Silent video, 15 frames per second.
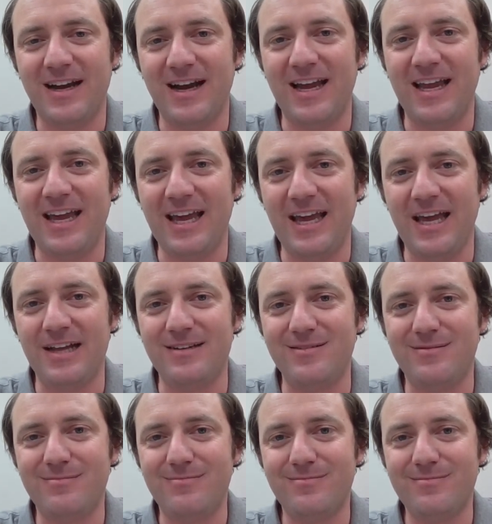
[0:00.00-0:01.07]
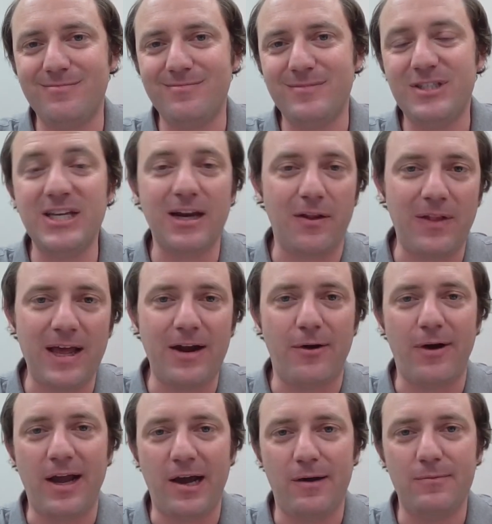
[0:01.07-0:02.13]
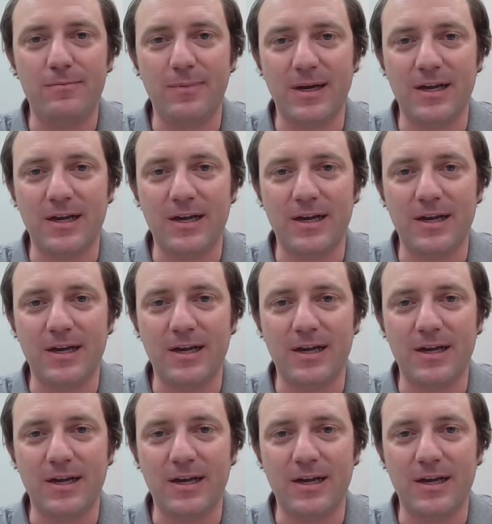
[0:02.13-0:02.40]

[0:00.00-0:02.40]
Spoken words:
I had sent a letter out